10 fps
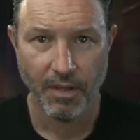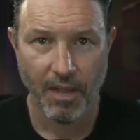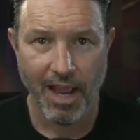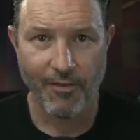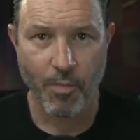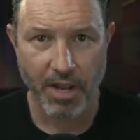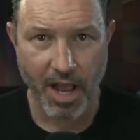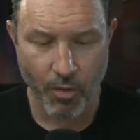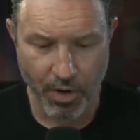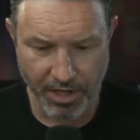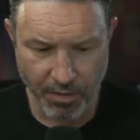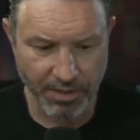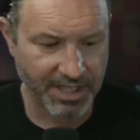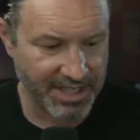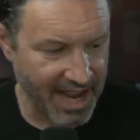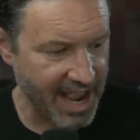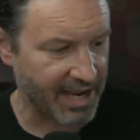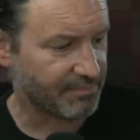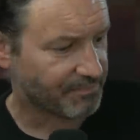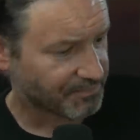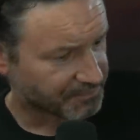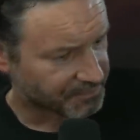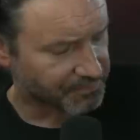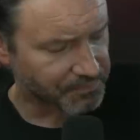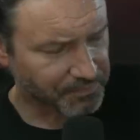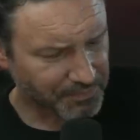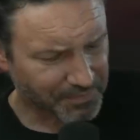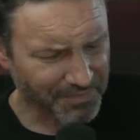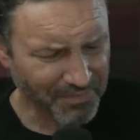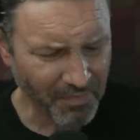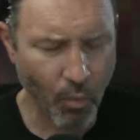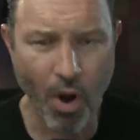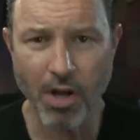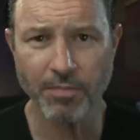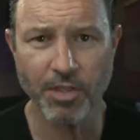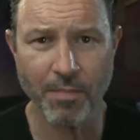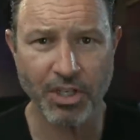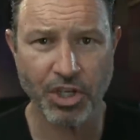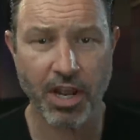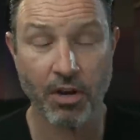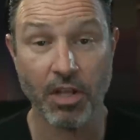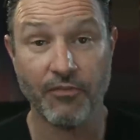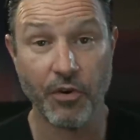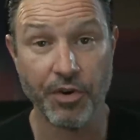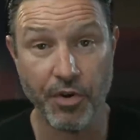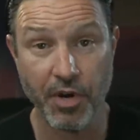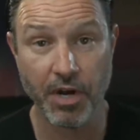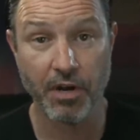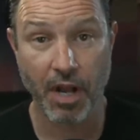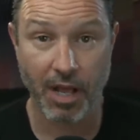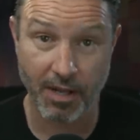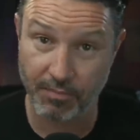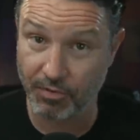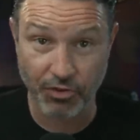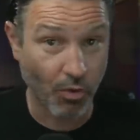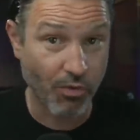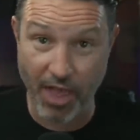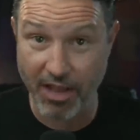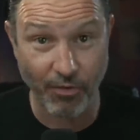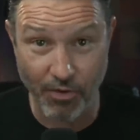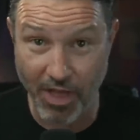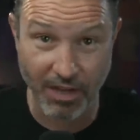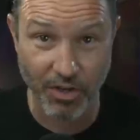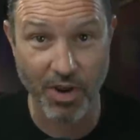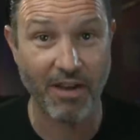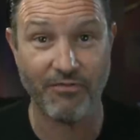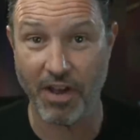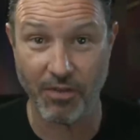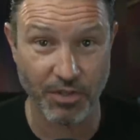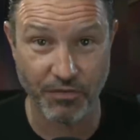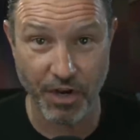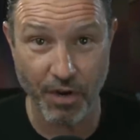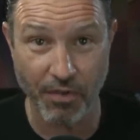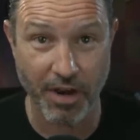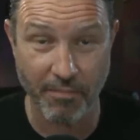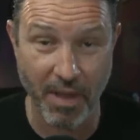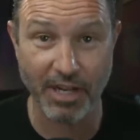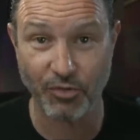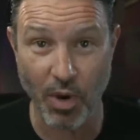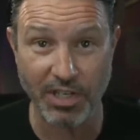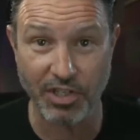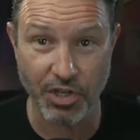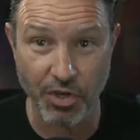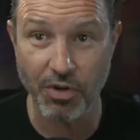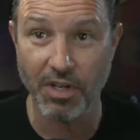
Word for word: Hey everybody, how are we doing today? Welcome to my channel. If you're new here, I'm so thankful that you have found this video, that it made its way to you.